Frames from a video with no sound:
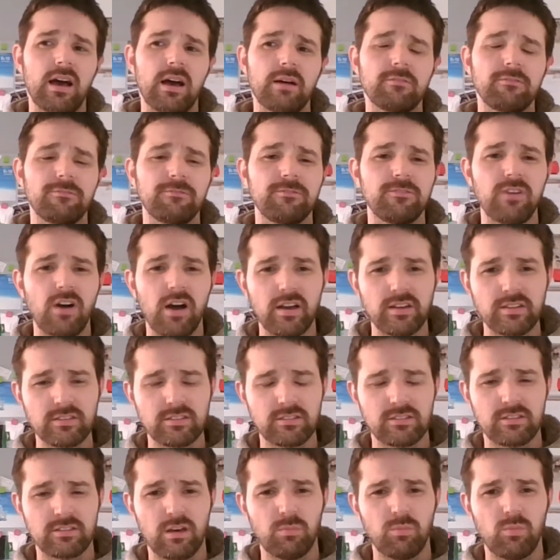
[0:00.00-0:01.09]
find
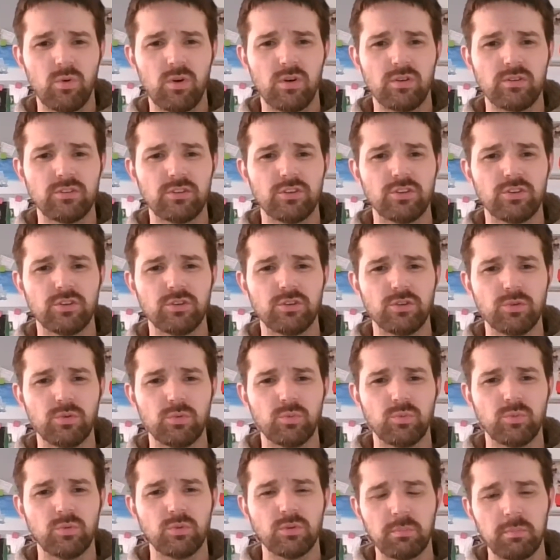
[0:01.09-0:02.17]
someone who
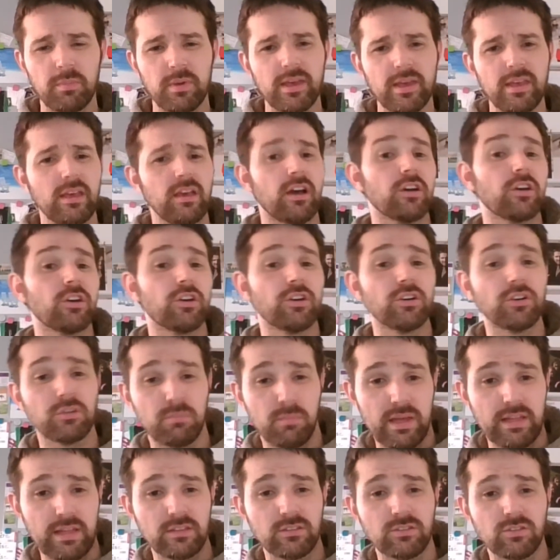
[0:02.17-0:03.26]
will be a good
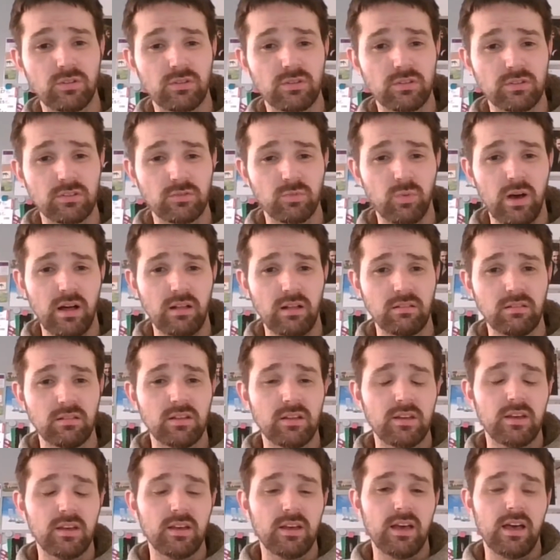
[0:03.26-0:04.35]
mentor as well.
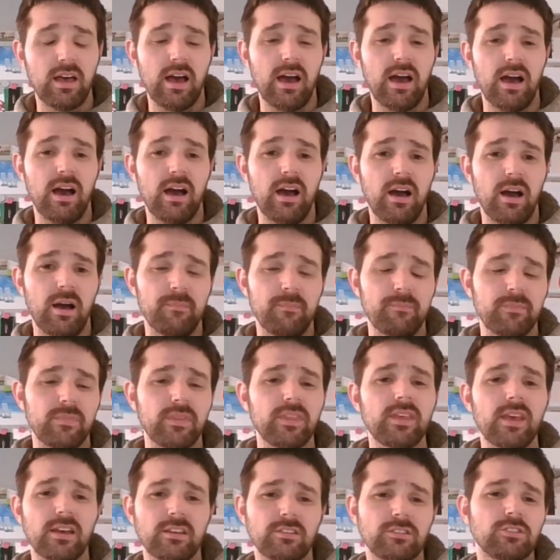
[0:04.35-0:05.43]

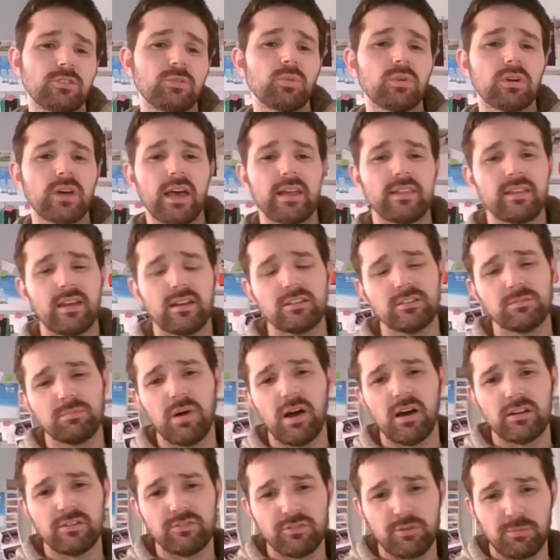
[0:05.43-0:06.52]
Yes, you will get that as
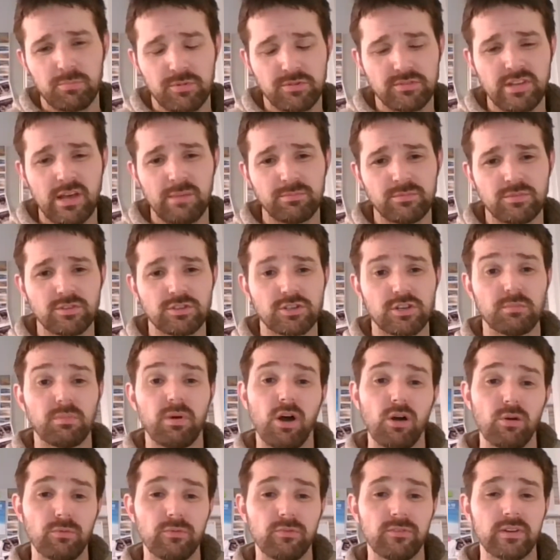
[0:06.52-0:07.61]
part of your preceptorship,
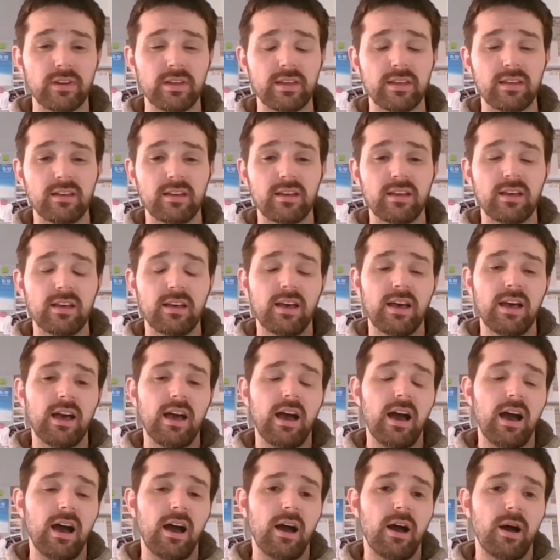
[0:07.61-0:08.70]
hopefully.
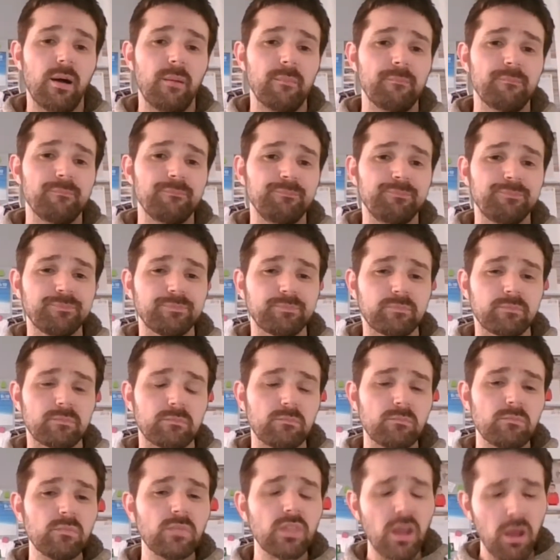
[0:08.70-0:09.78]

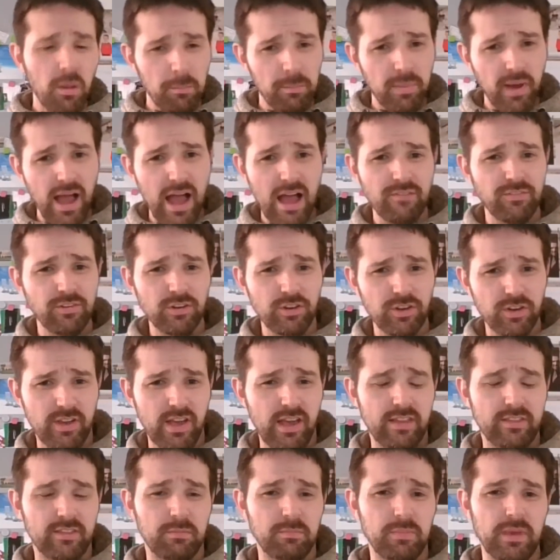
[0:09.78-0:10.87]
But have a look
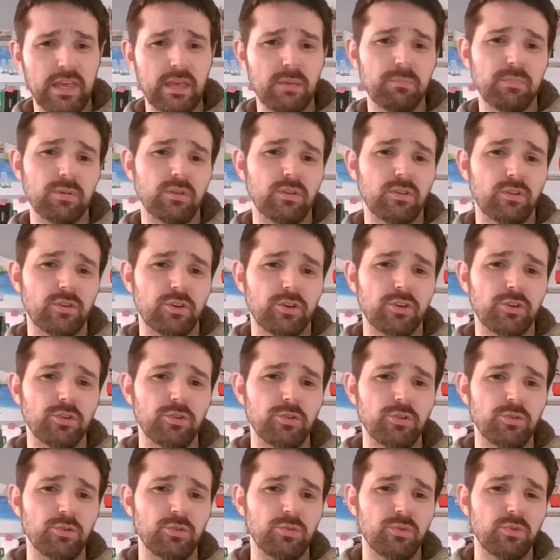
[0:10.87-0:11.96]
at the people
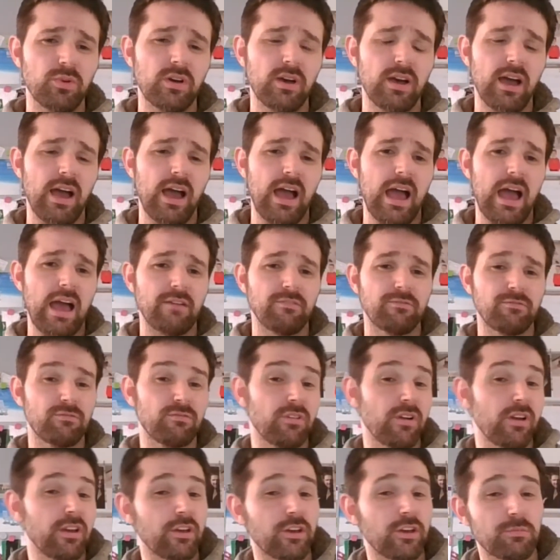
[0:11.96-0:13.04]
who have
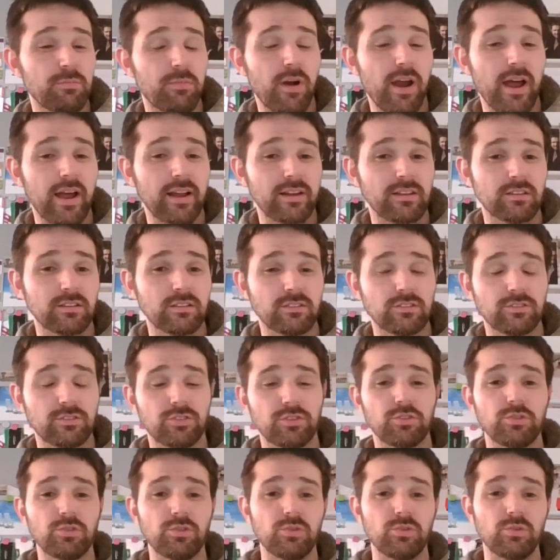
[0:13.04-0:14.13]
really good practice,
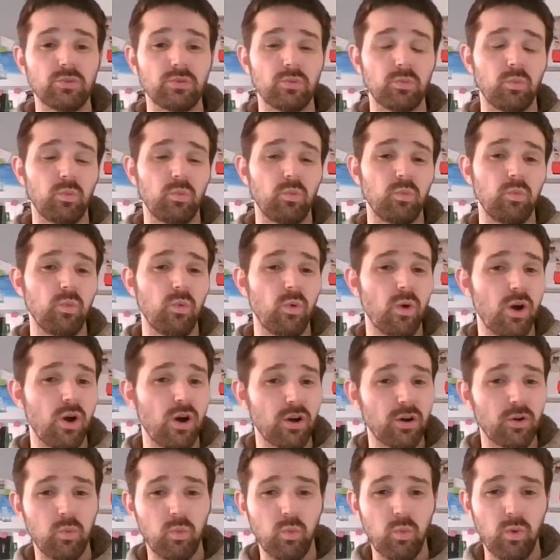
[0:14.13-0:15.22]
who
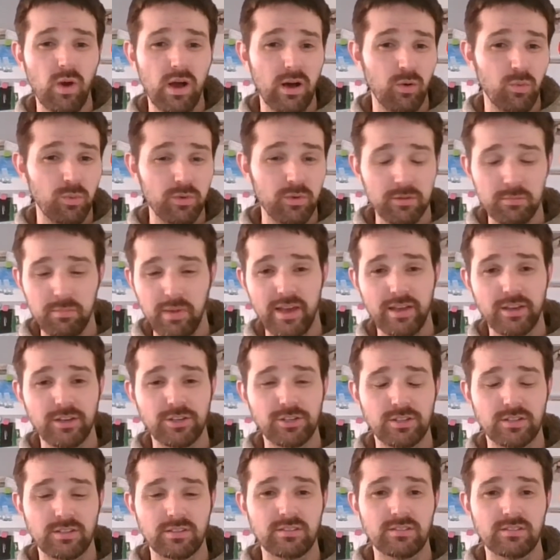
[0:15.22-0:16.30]
work well with
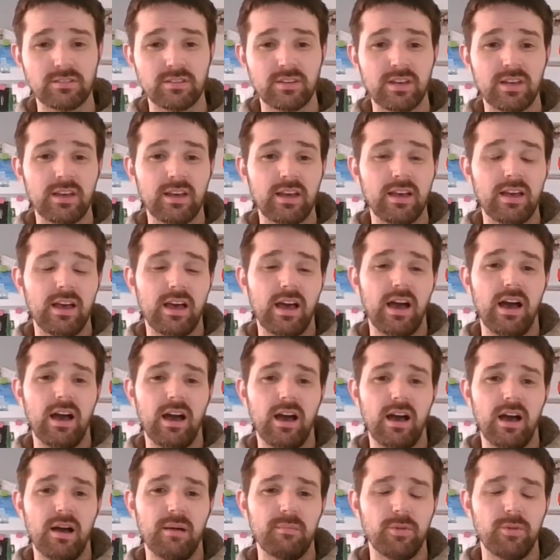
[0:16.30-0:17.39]
patients,
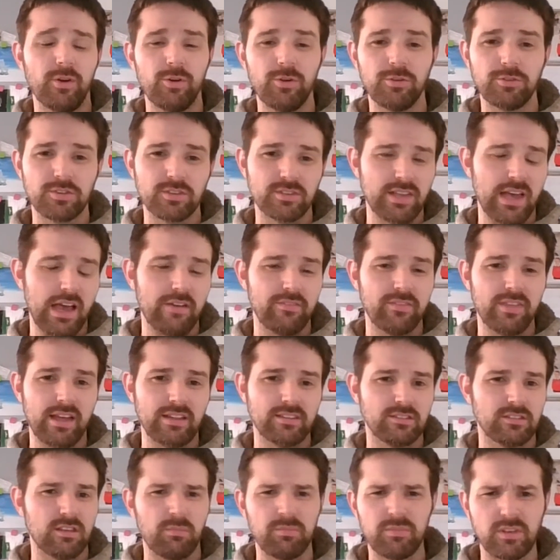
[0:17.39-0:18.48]
who just have that
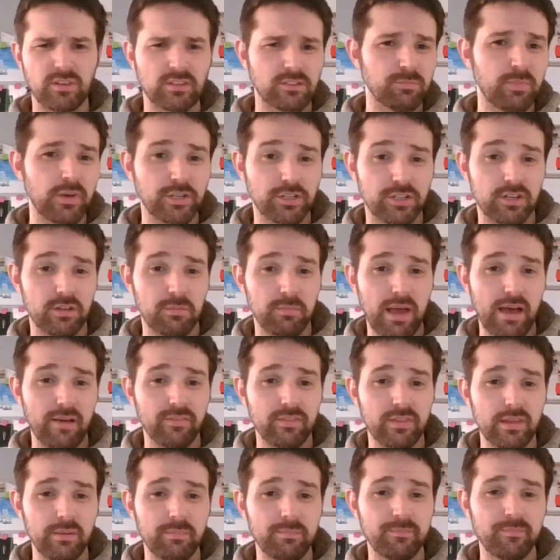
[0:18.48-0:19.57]
something special about
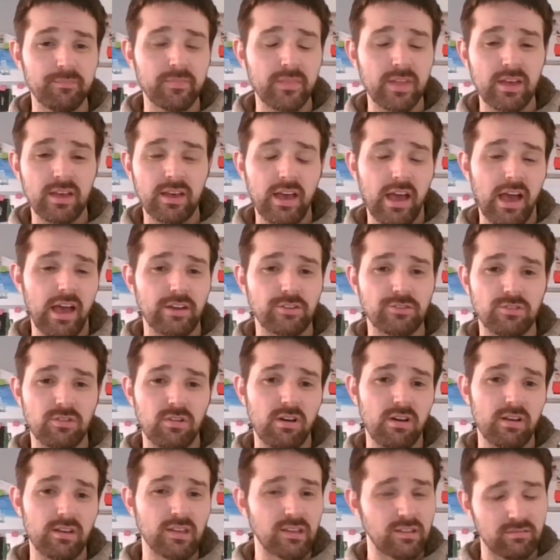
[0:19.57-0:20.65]
them. and
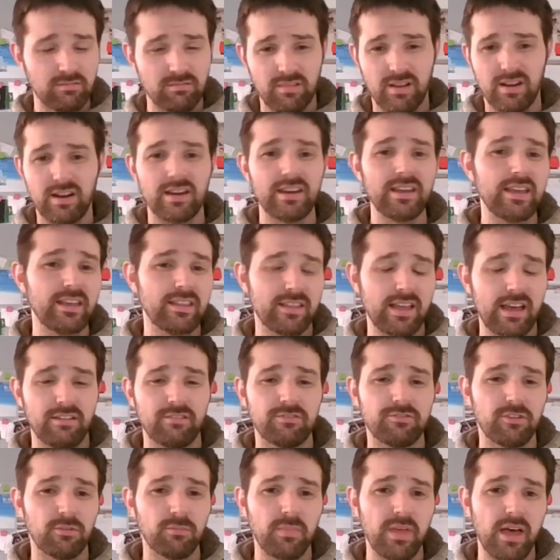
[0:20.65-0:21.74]
try glean
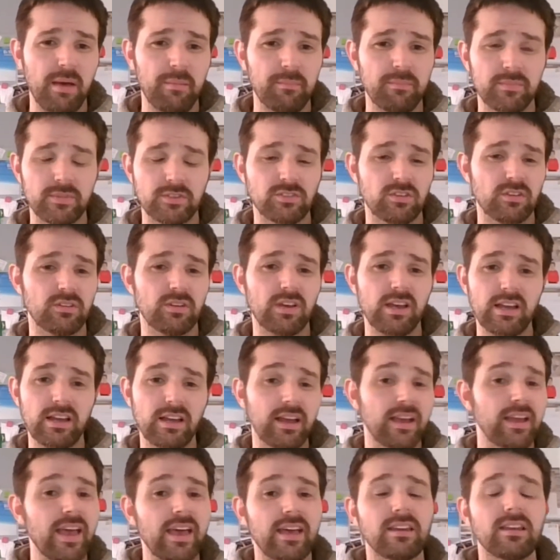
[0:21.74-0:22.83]
that from them. So
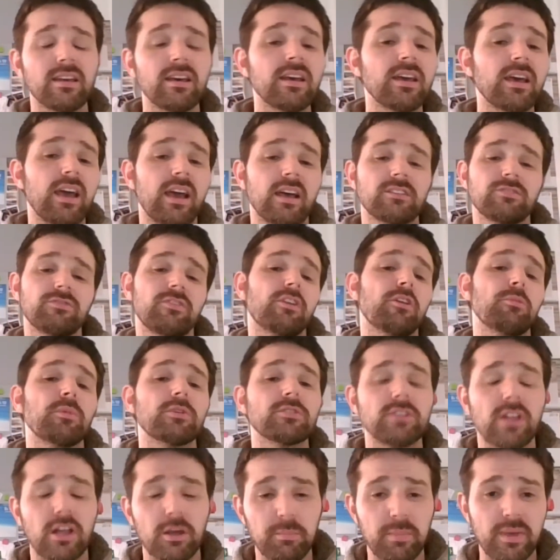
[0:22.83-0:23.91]
again, it's very
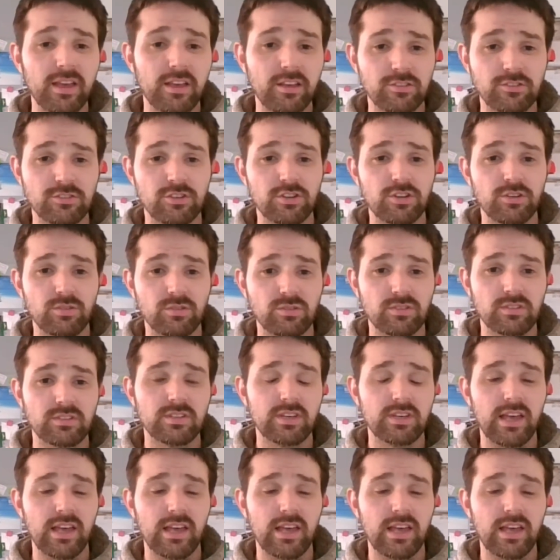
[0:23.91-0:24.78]
much like being a student,